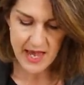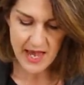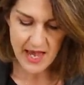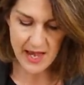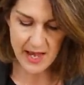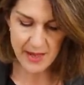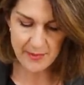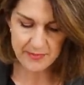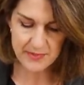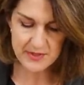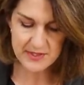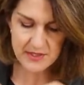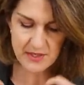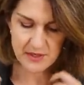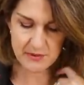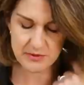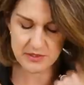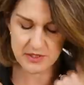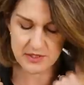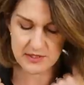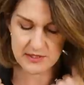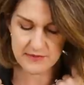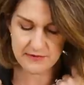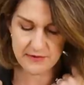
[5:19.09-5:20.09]
There's
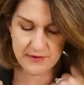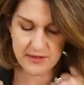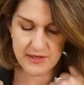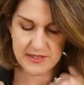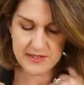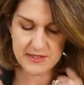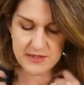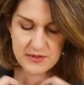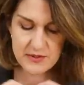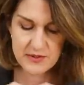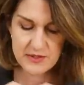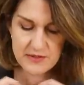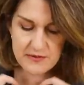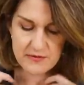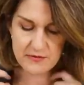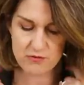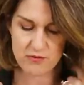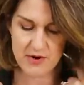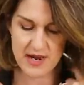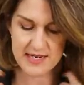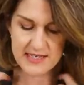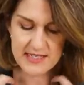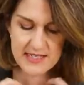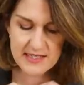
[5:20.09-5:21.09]
options for a sort of
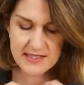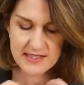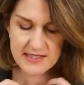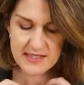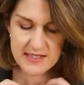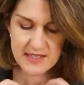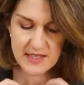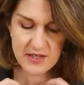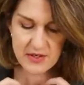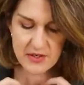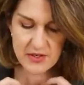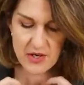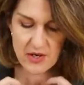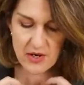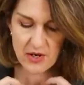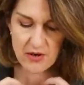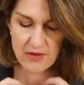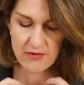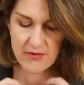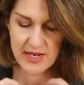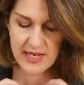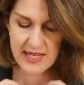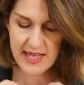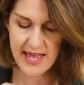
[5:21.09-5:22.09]
granddad style
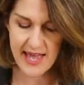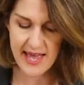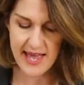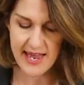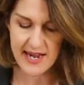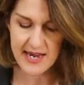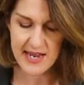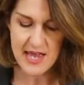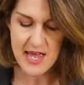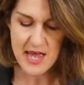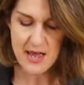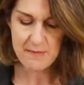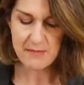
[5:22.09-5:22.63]
collar again,